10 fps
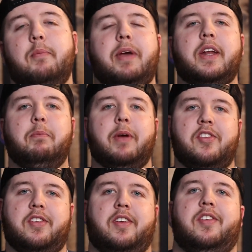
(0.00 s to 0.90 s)
being in
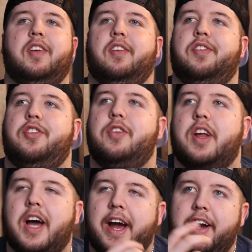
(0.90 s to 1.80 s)
business is you
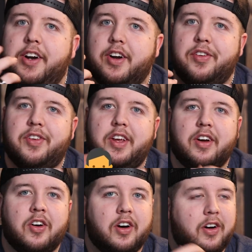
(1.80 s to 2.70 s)
can hire a
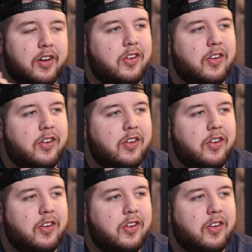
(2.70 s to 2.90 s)
COO,